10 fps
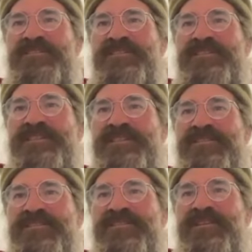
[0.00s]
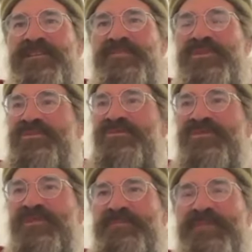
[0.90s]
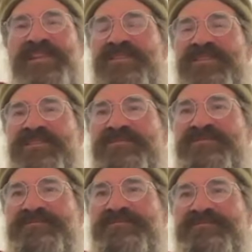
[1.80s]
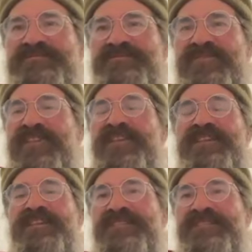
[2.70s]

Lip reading: and it's a beautiful, amazing thing.